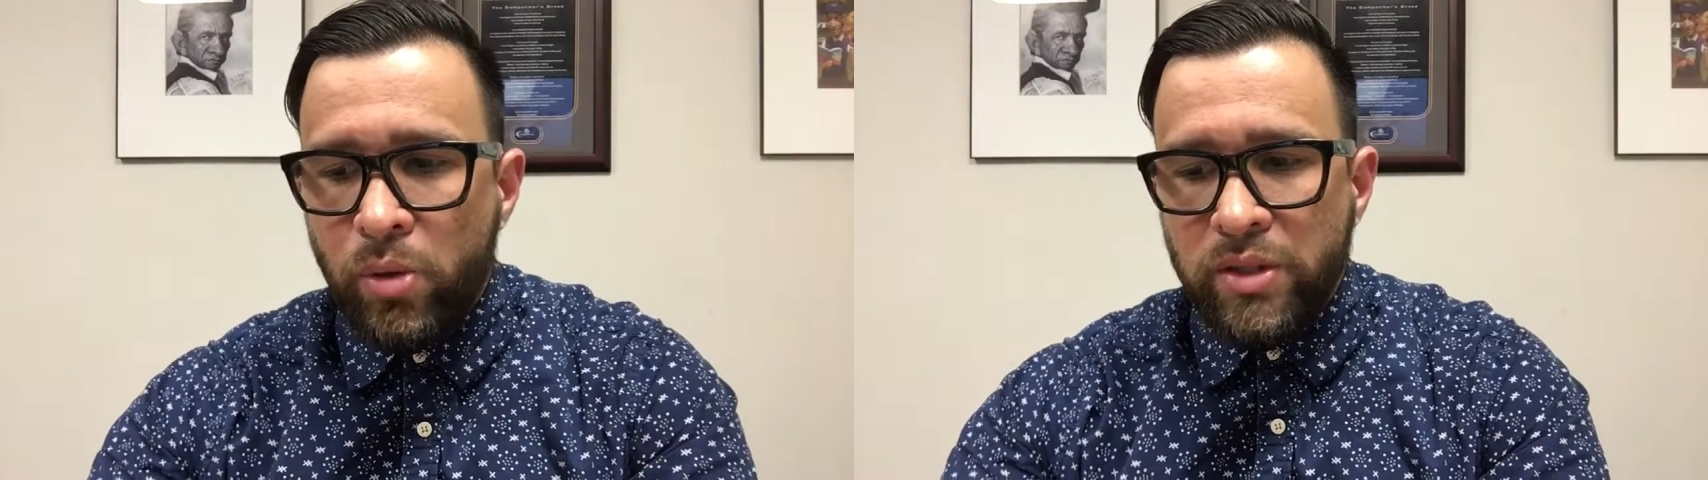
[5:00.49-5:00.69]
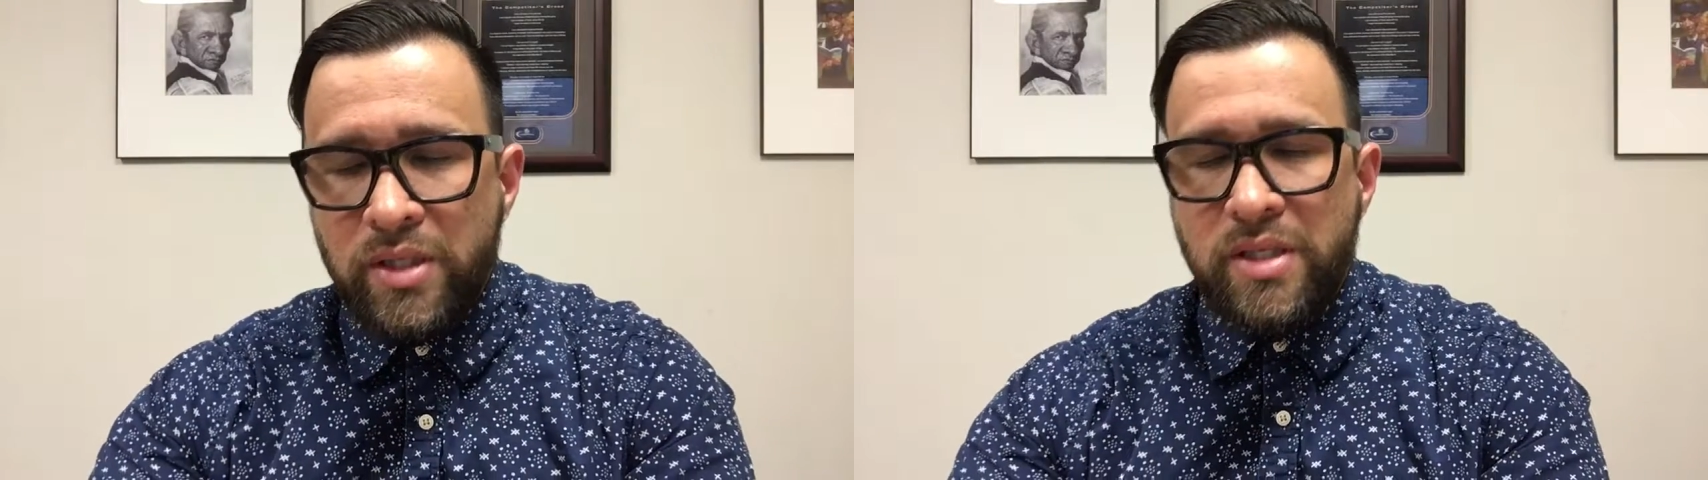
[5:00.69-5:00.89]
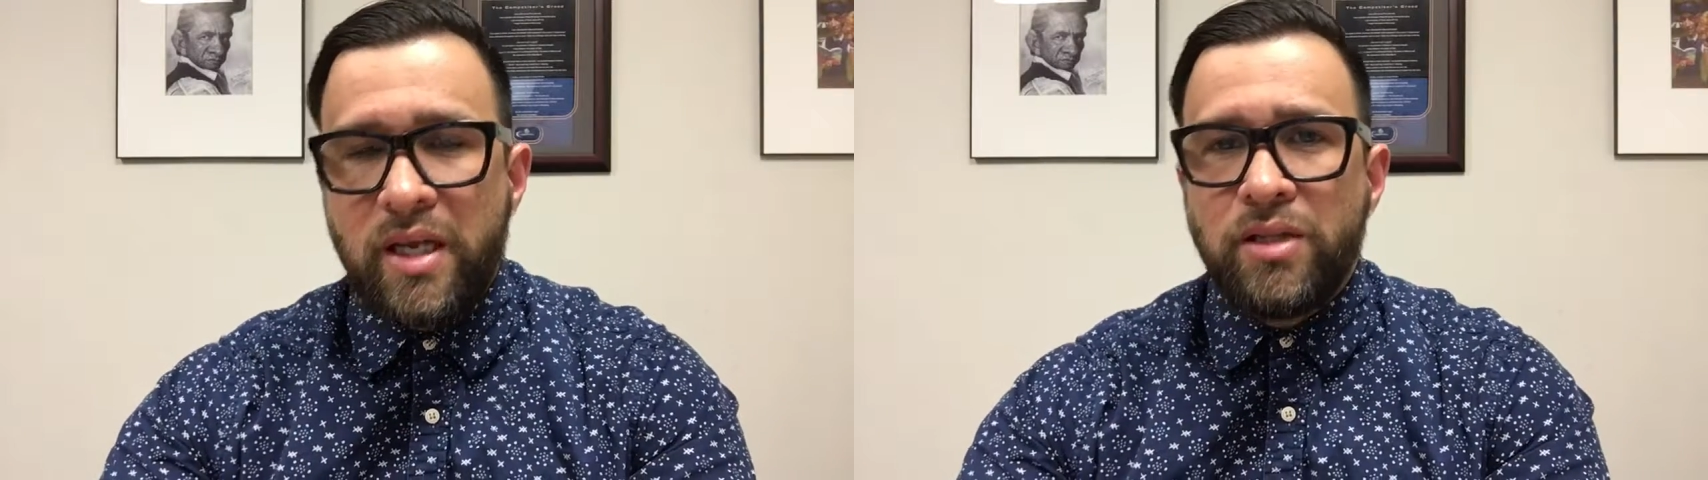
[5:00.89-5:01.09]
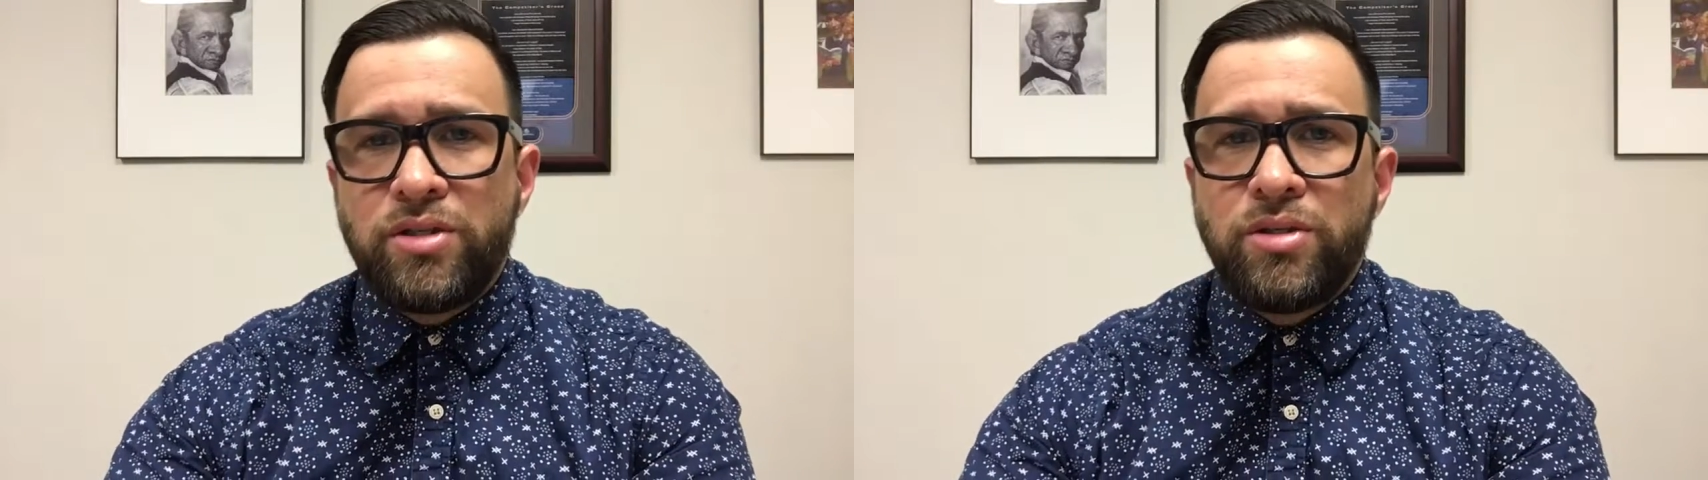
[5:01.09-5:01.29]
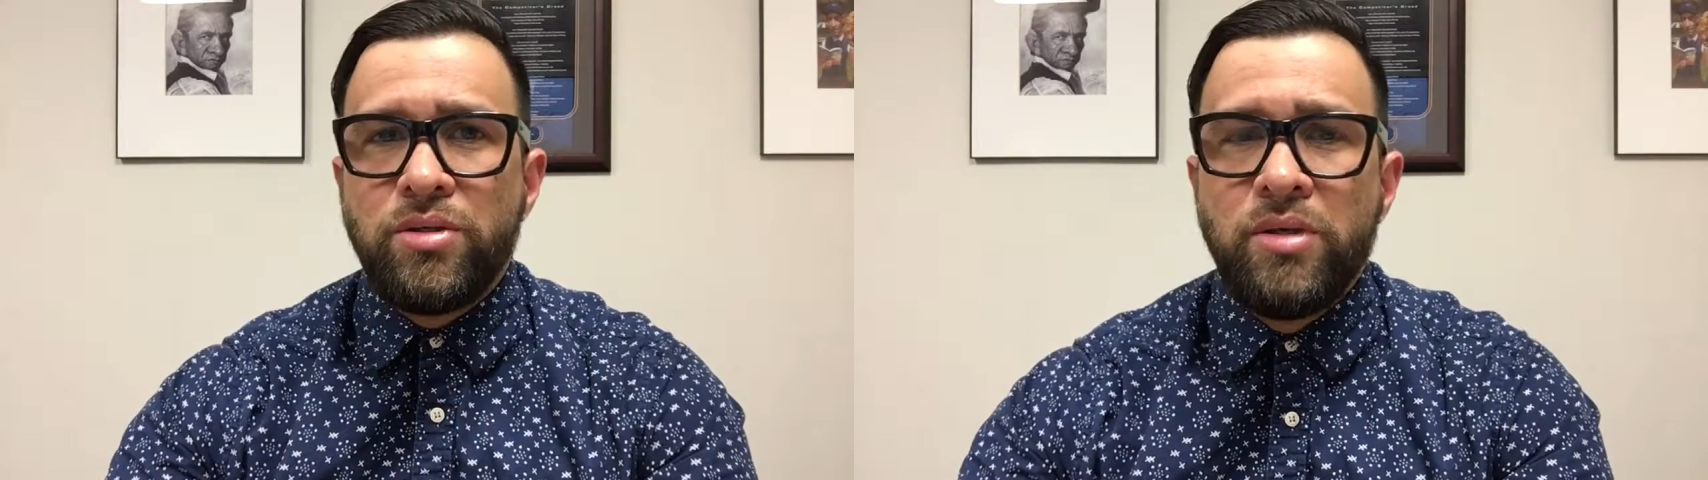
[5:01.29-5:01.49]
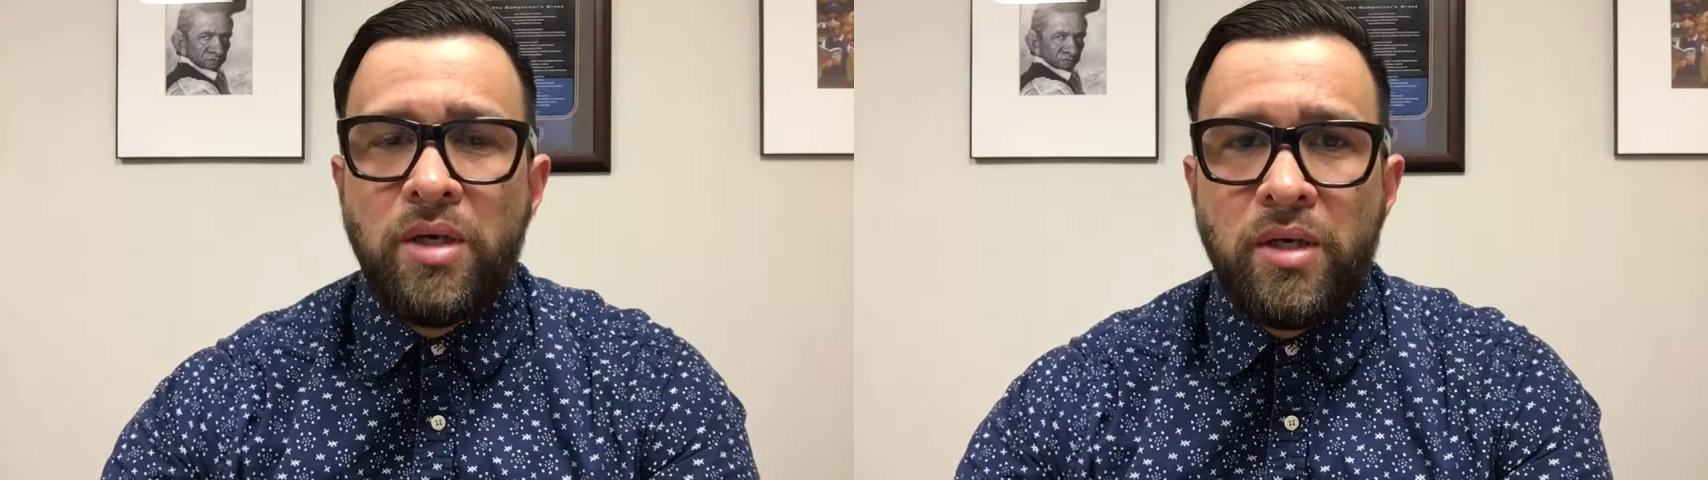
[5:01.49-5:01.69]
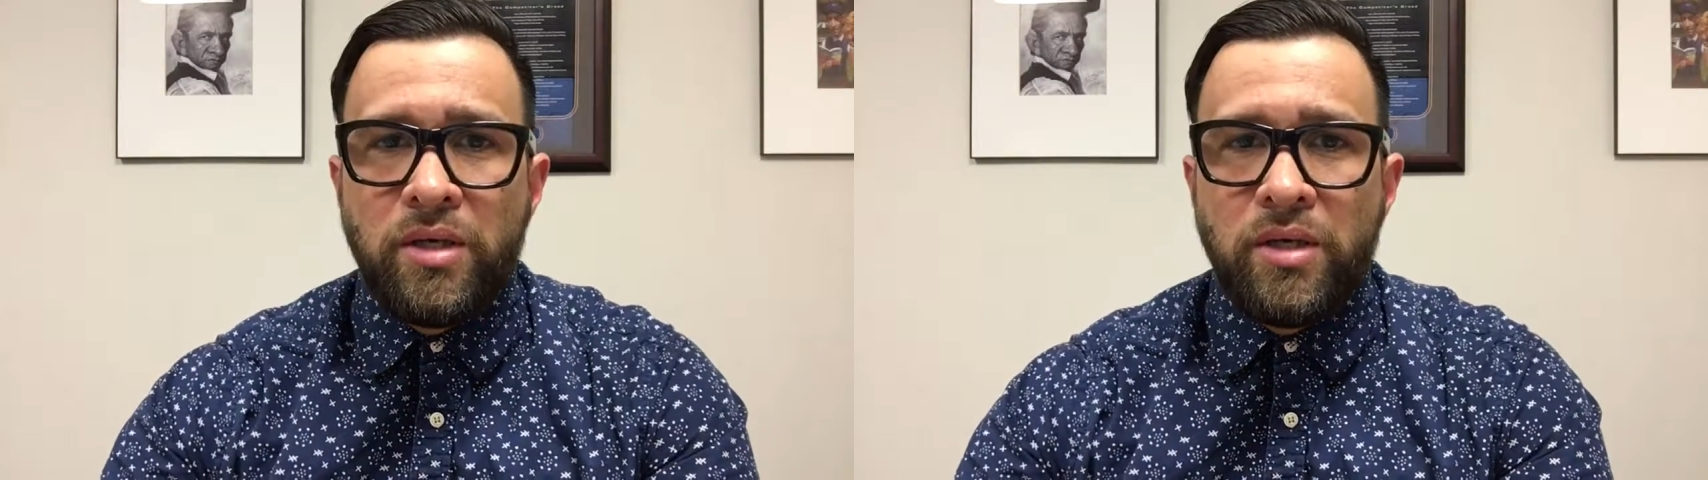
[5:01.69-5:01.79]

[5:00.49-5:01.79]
only tells you,